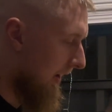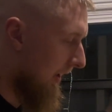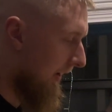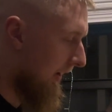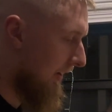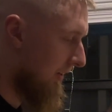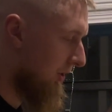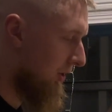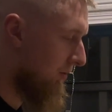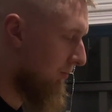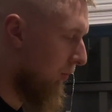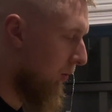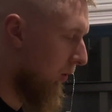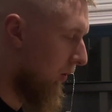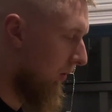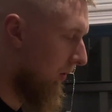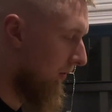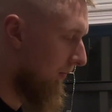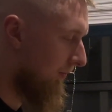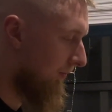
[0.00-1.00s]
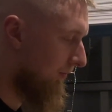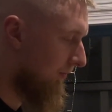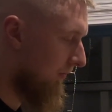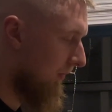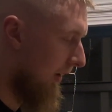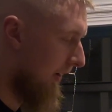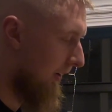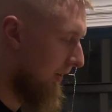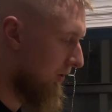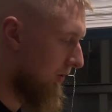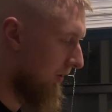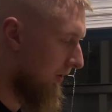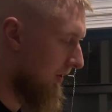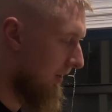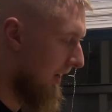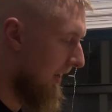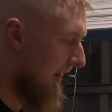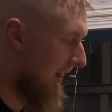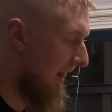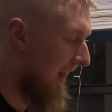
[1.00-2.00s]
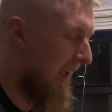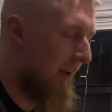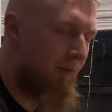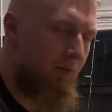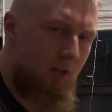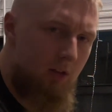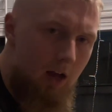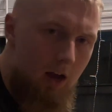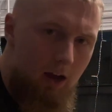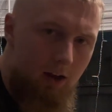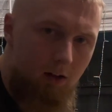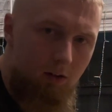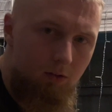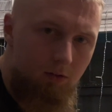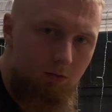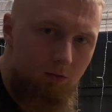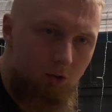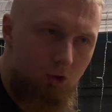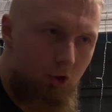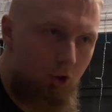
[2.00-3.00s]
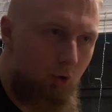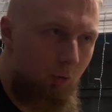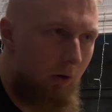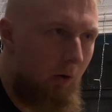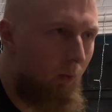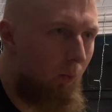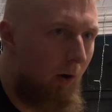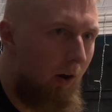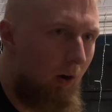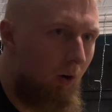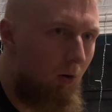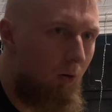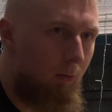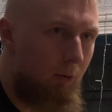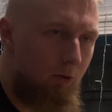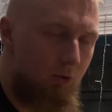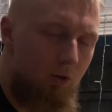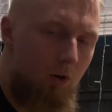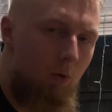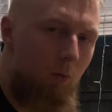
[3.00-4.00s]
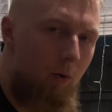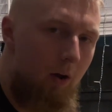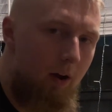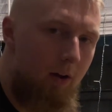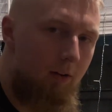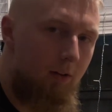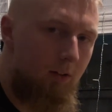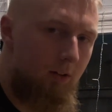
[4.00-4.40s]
I guess it's more, I guess you could say, lifestyle, streetwear almost in a way.